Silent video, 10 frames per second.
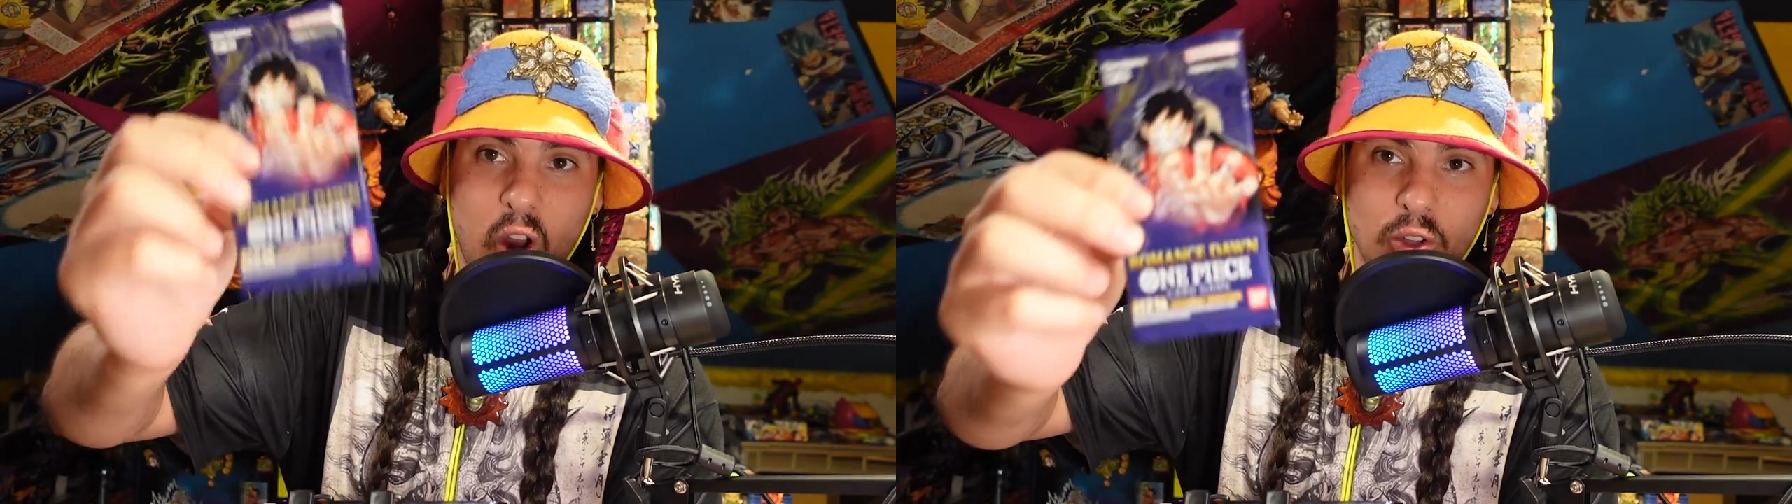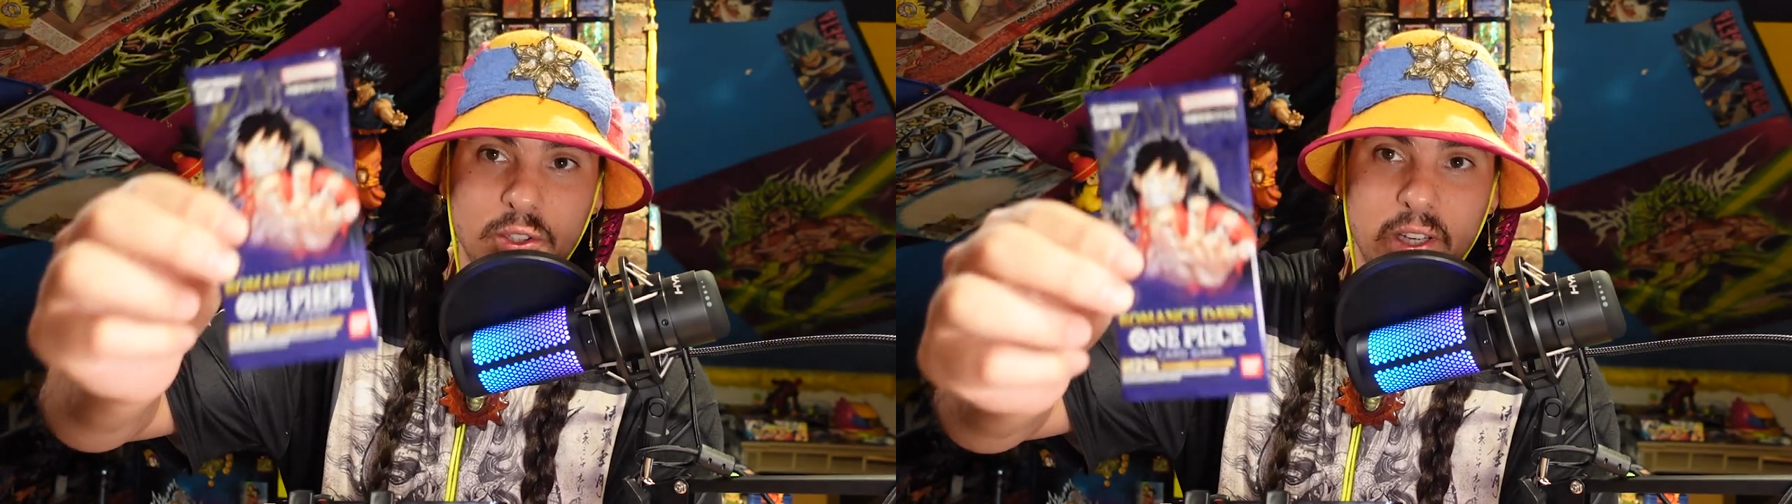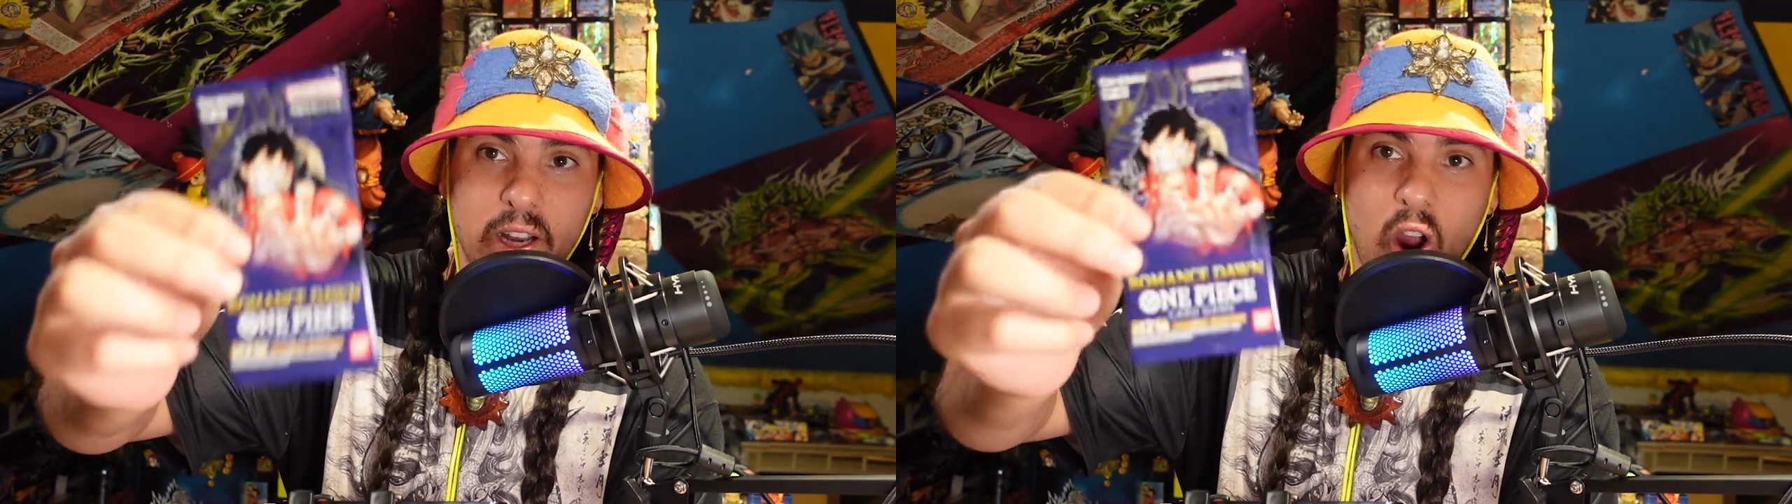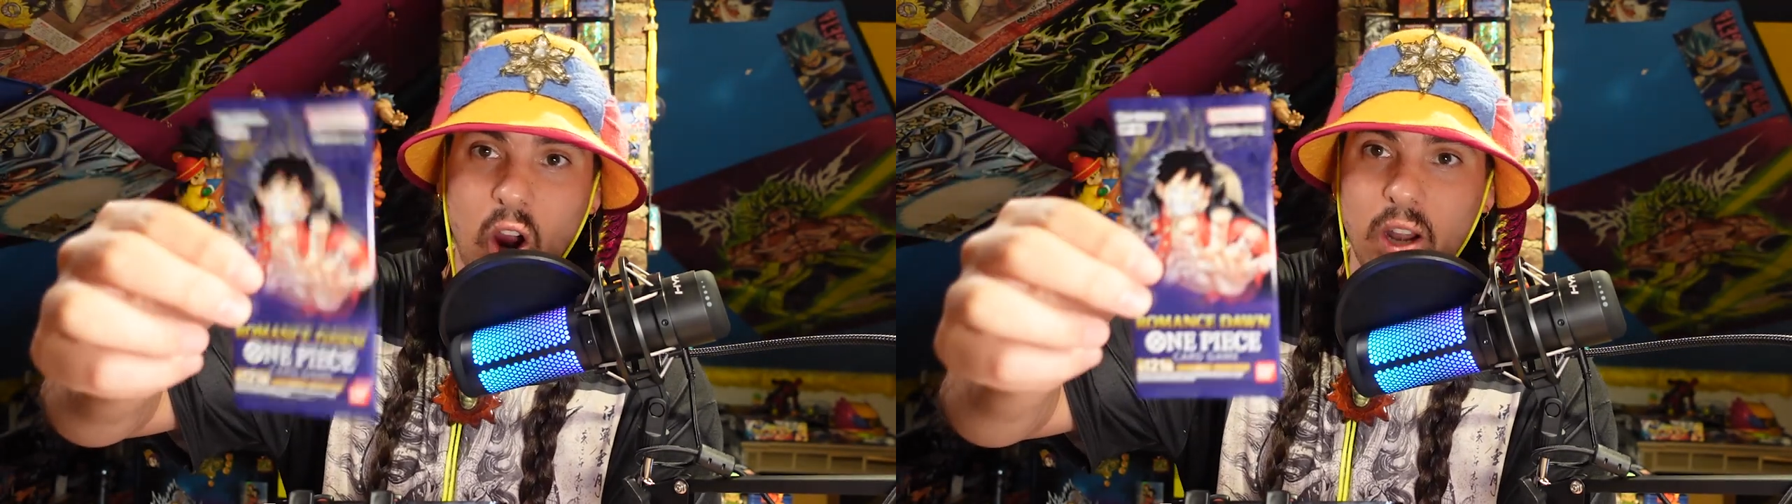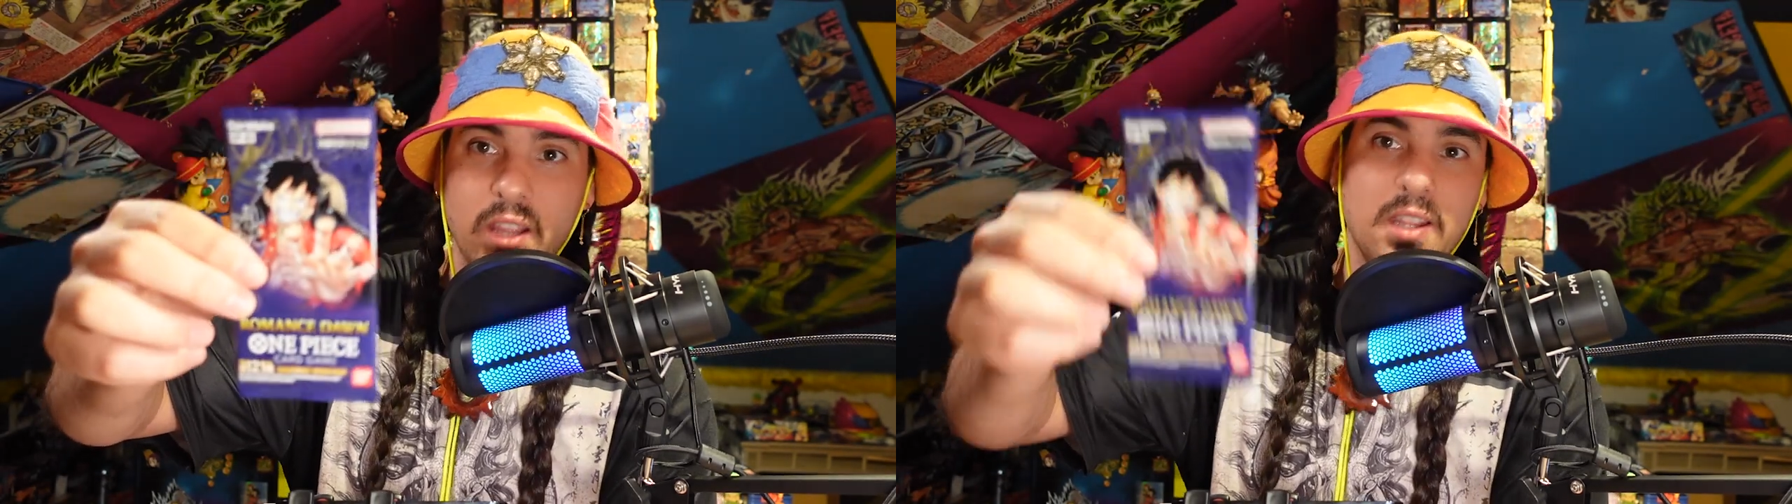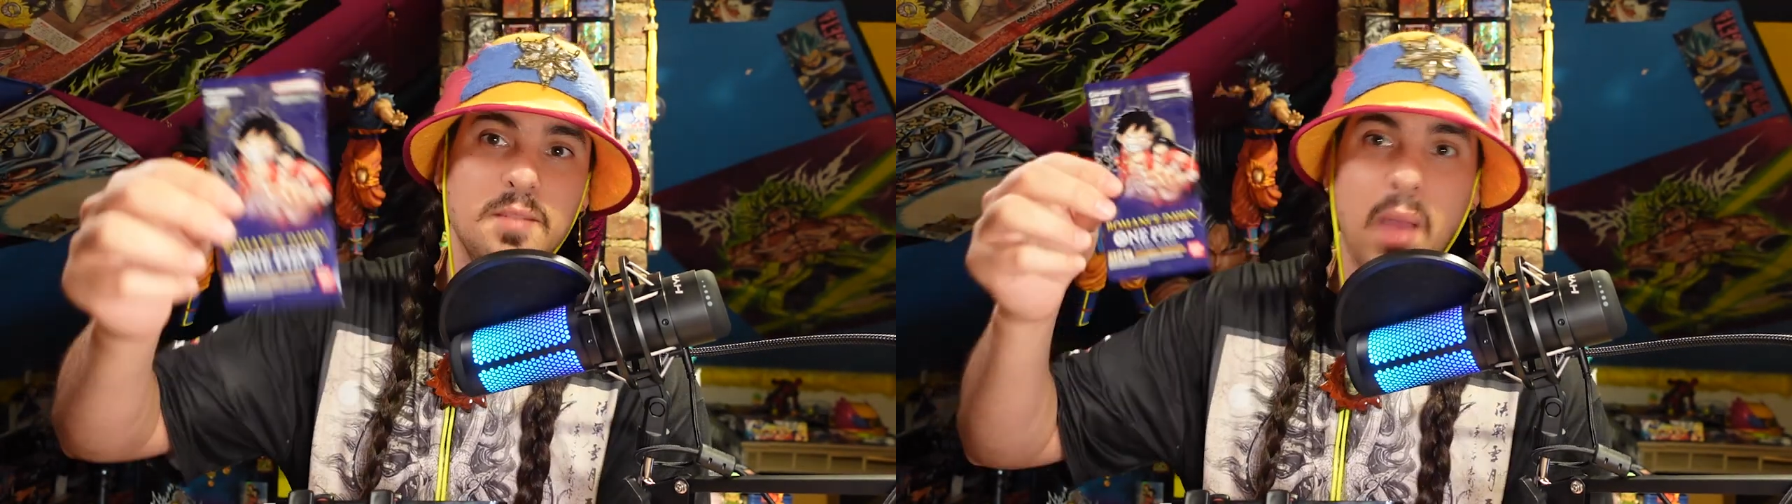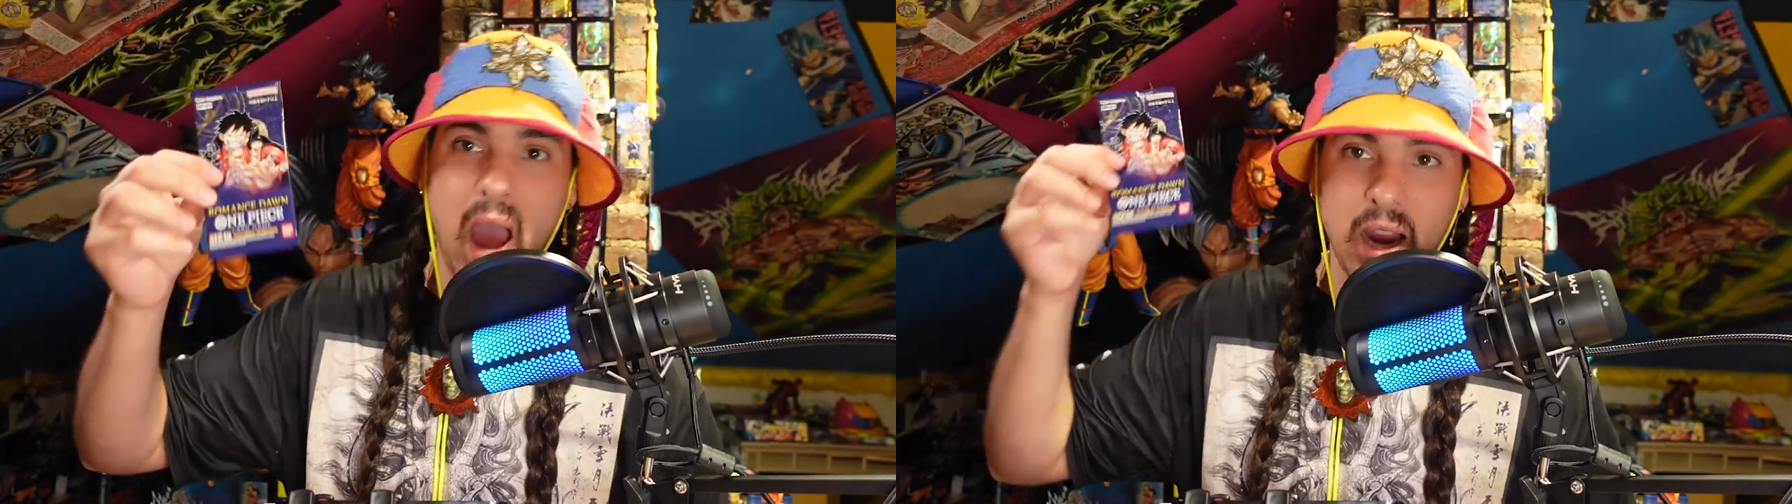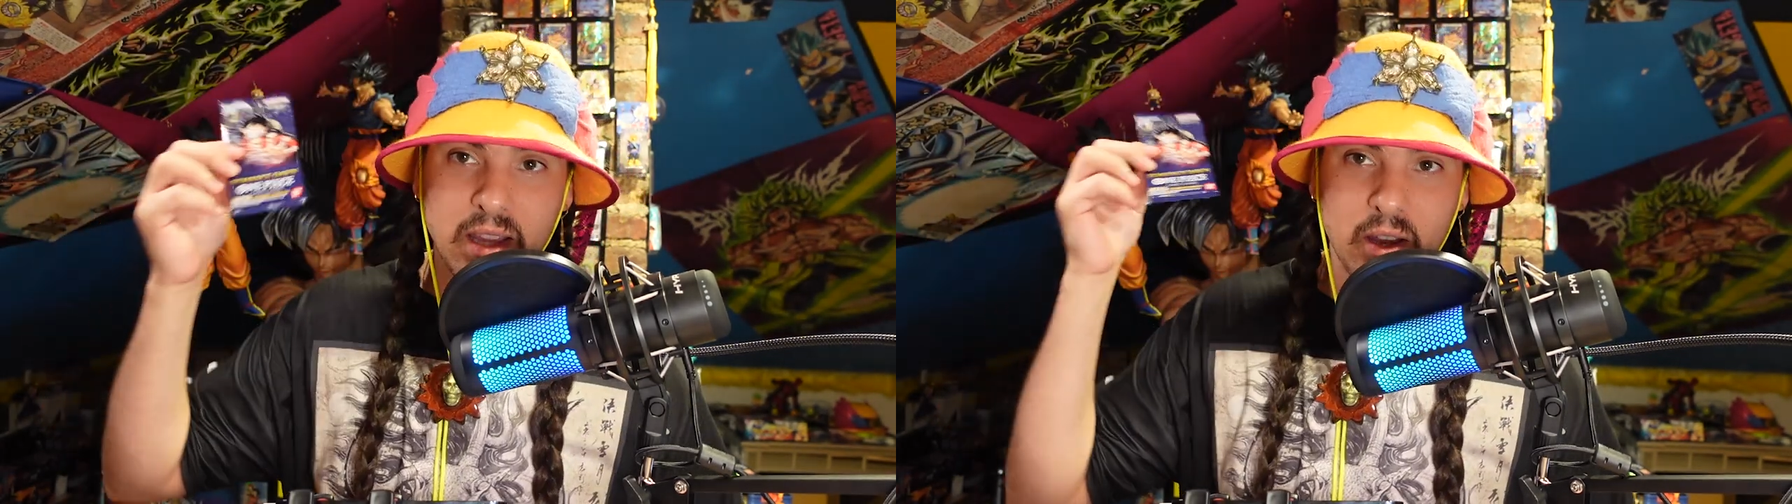alternate art in this pack.